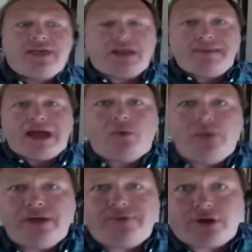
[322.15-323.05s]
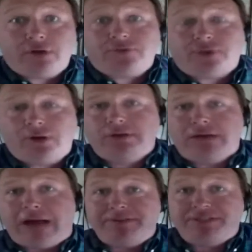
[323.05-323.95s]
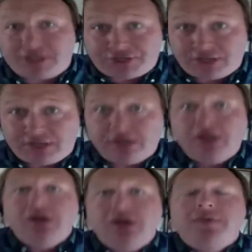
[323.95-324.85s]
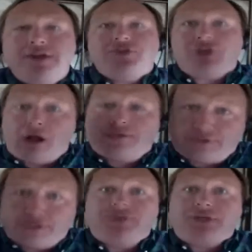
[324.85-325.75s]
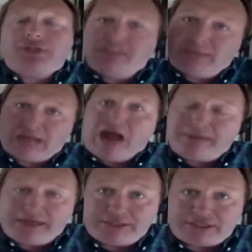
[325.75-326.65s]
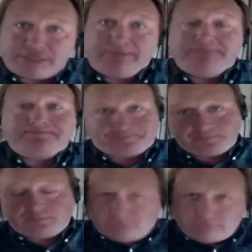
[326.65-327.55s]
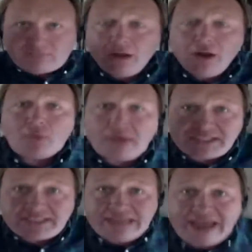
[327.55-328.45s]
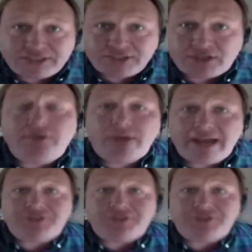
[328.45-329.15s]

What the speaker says: they come out with their controlled opposition that just calls for socialism and communism and raising taxes on the